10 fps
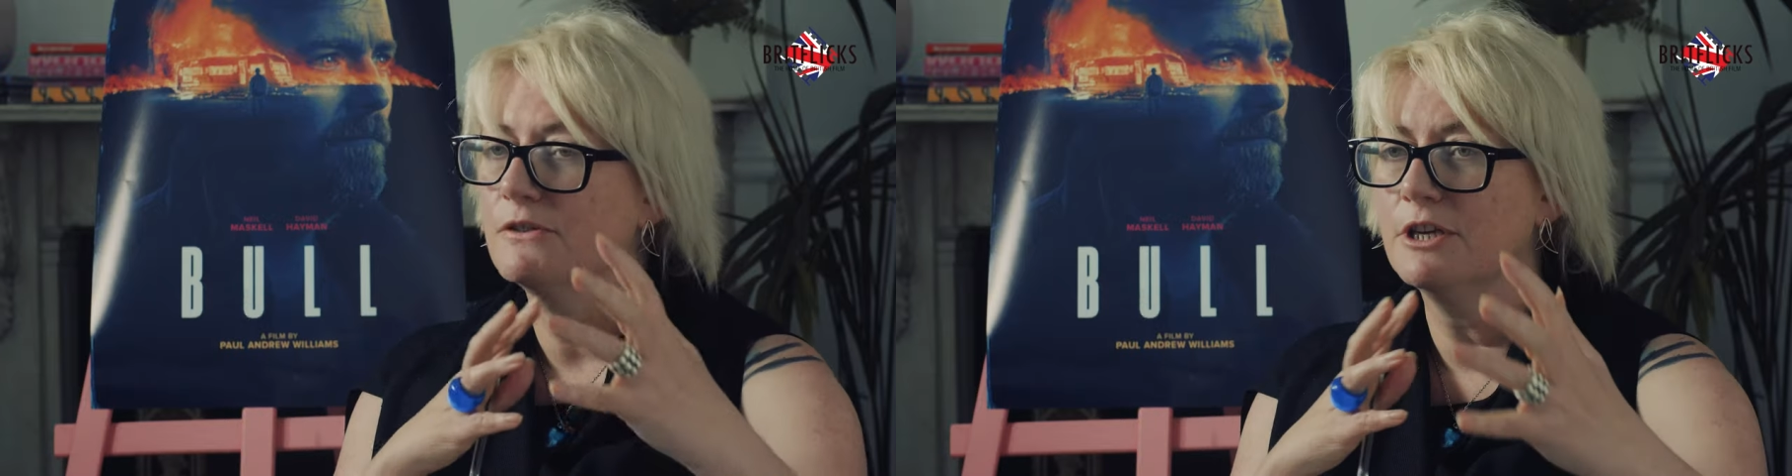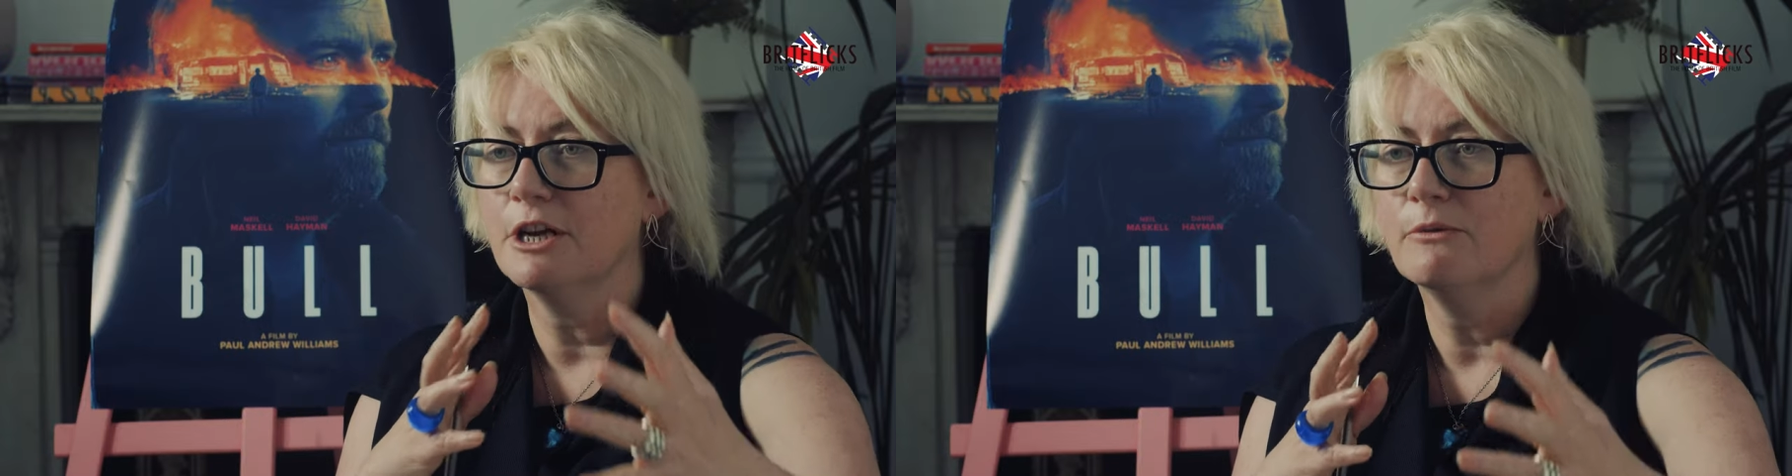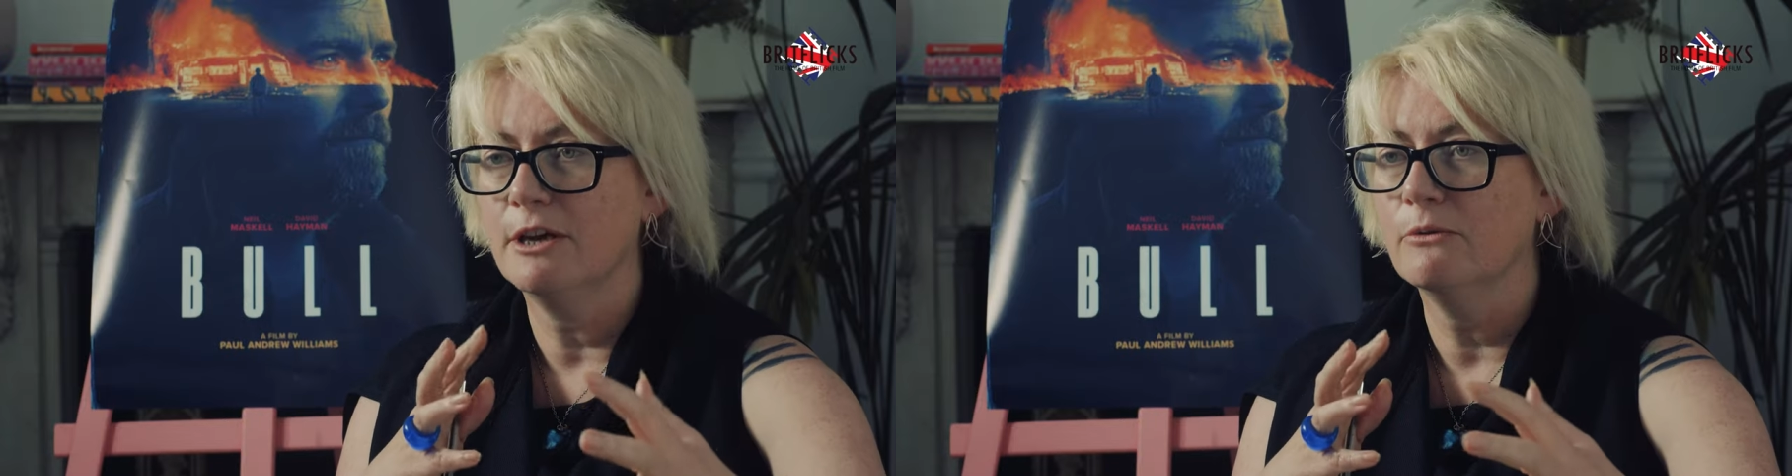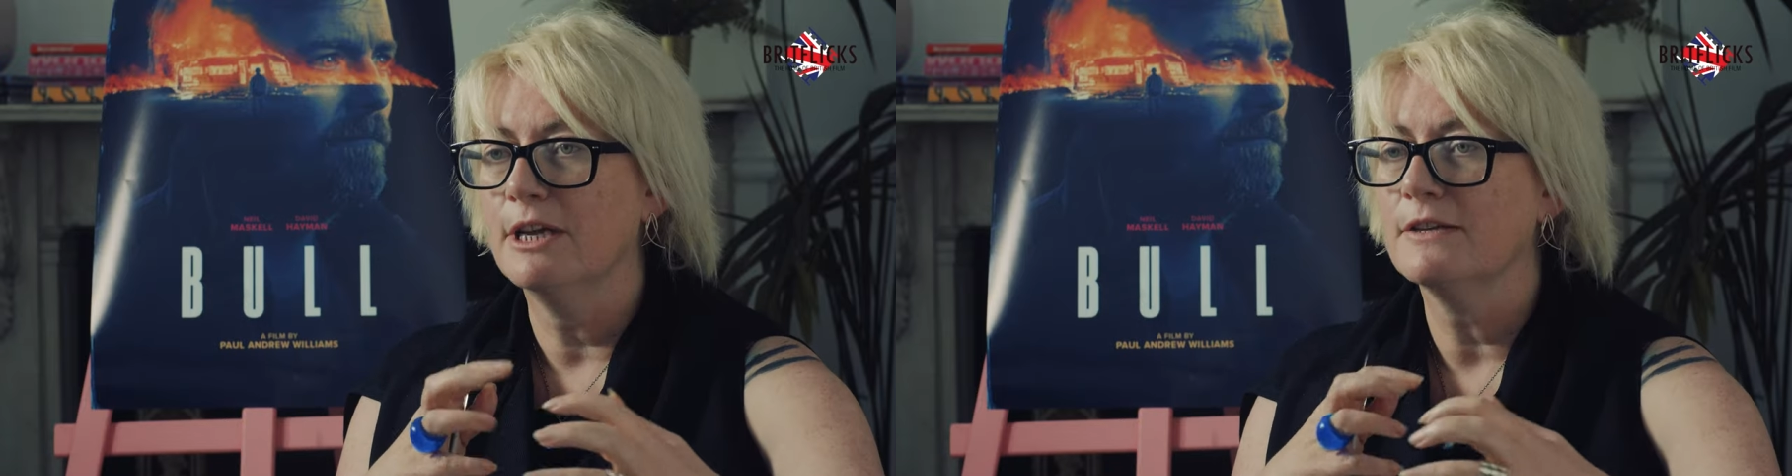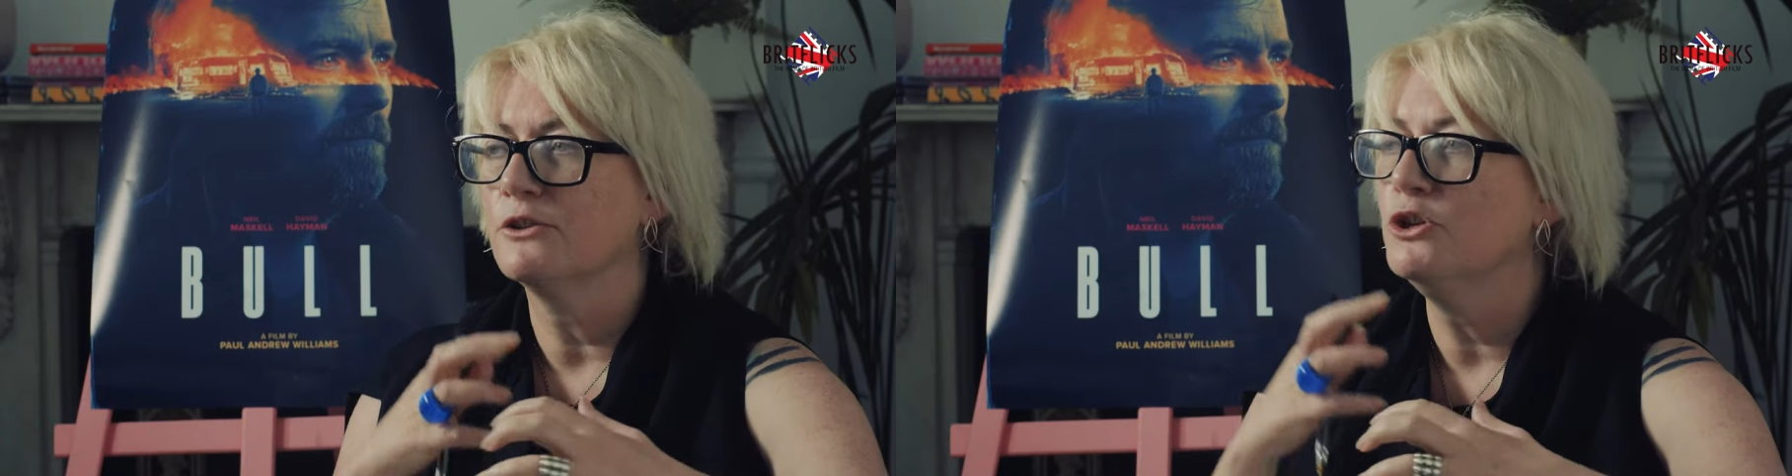you know, Kill
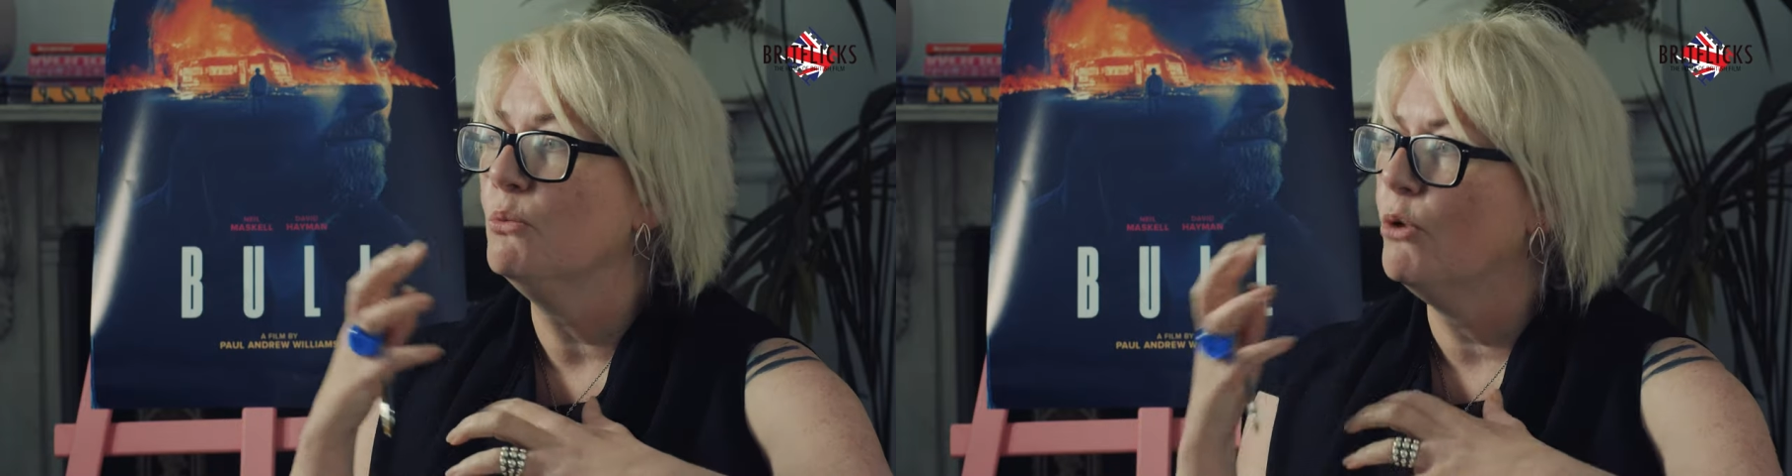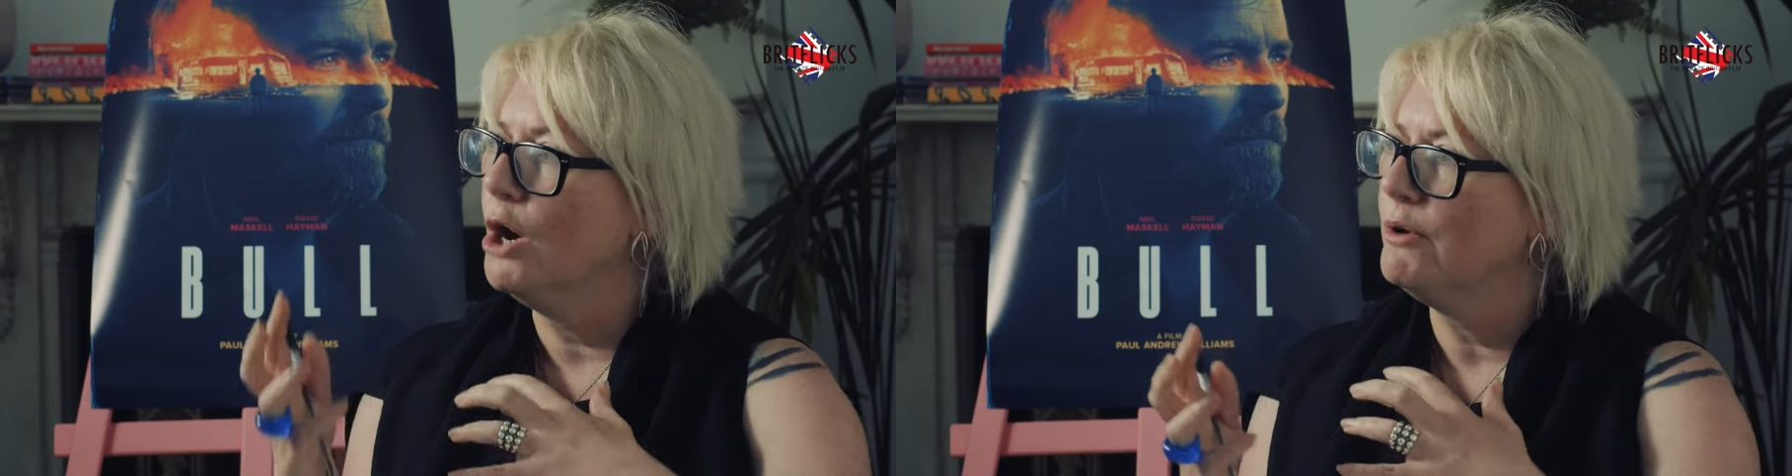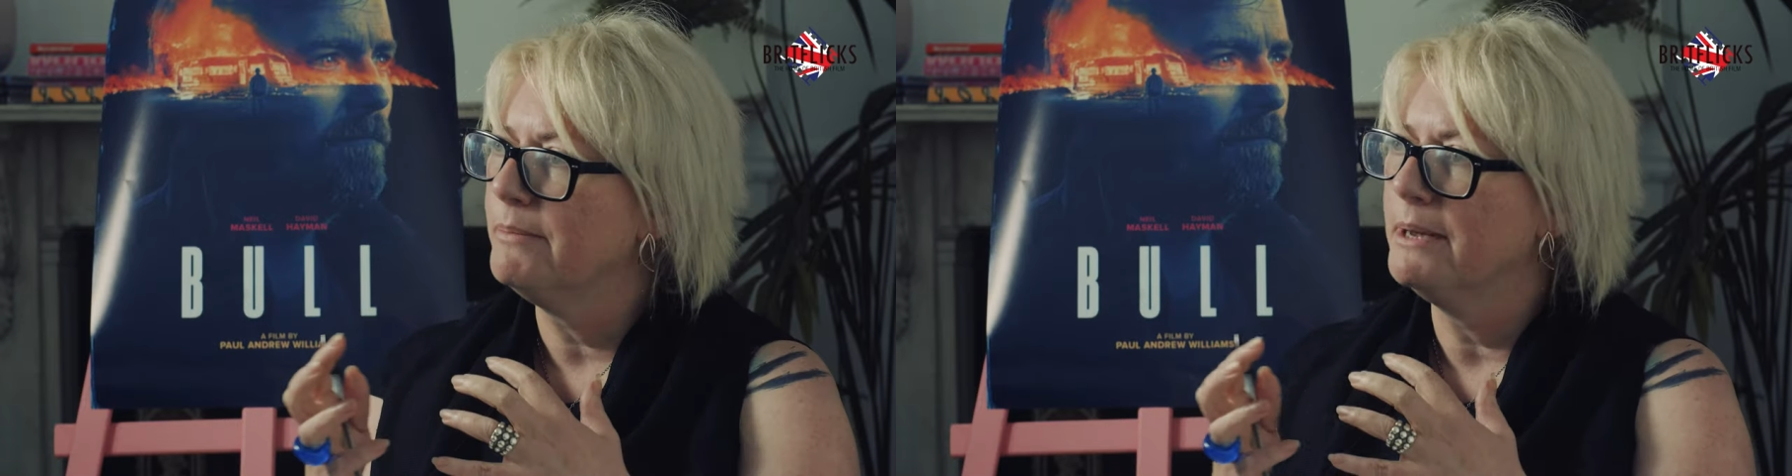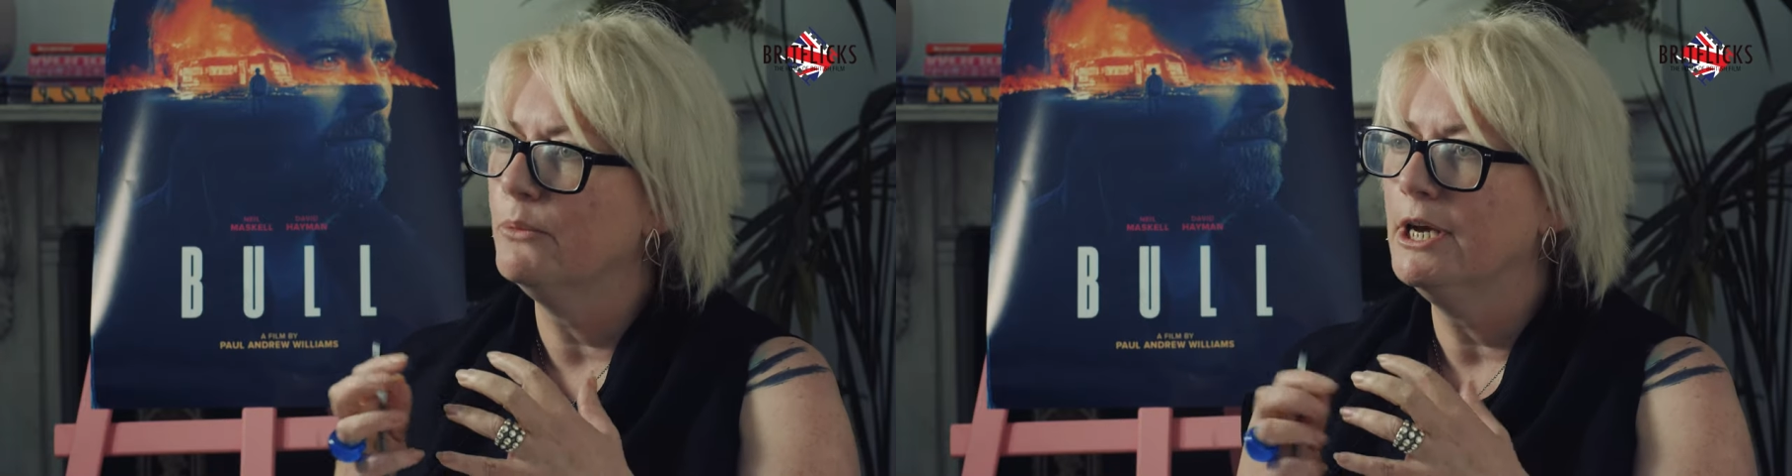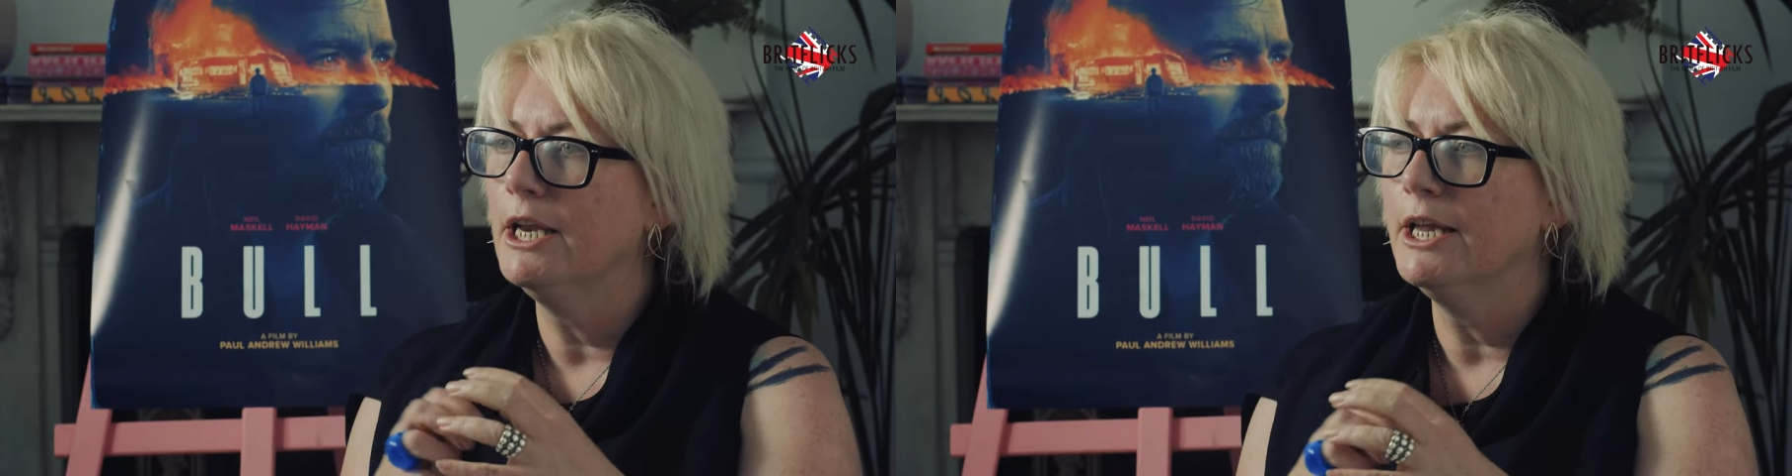List, and you work with Ben
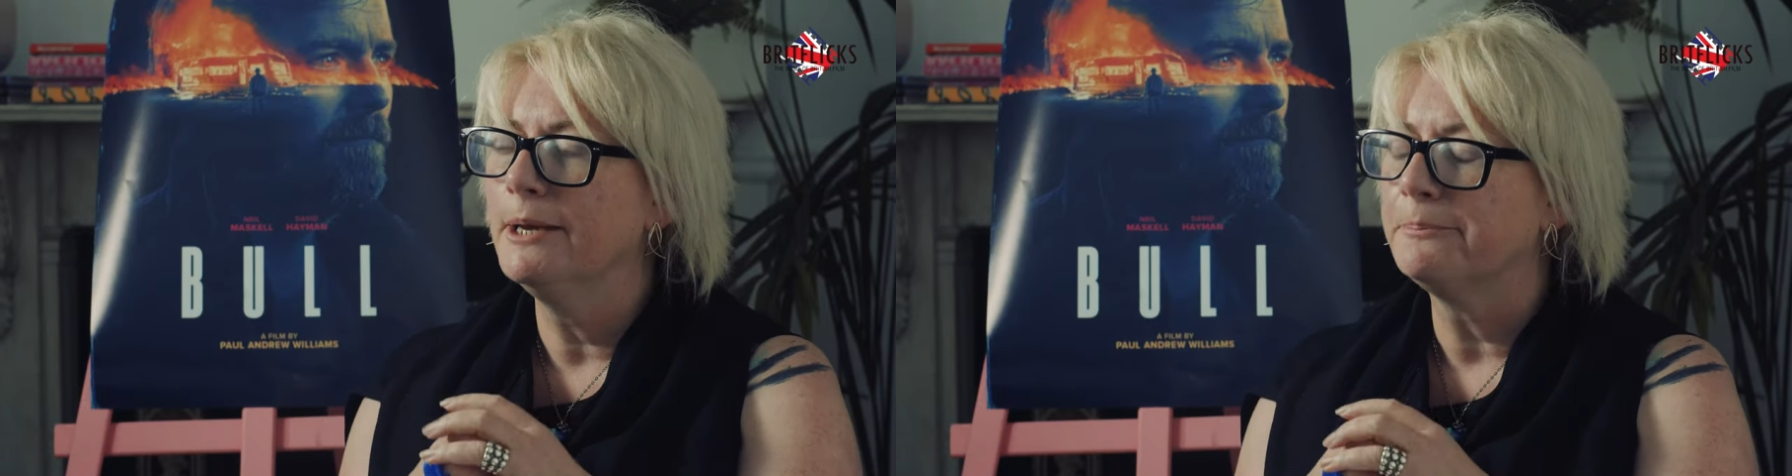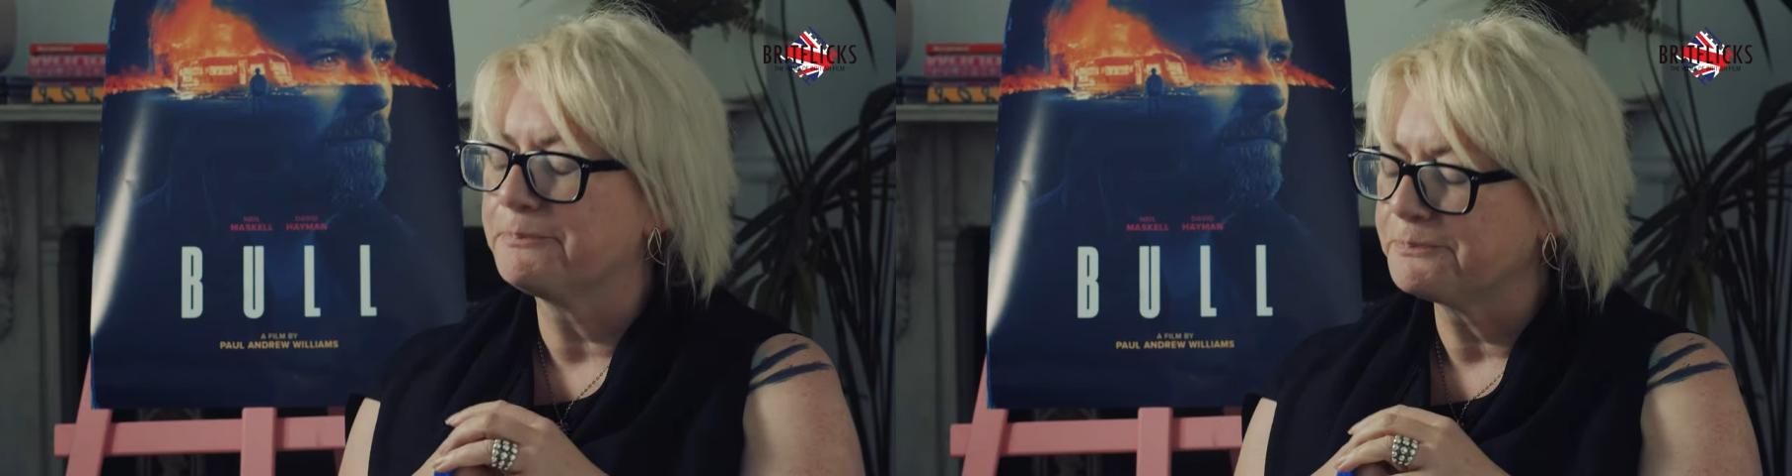Wheatley.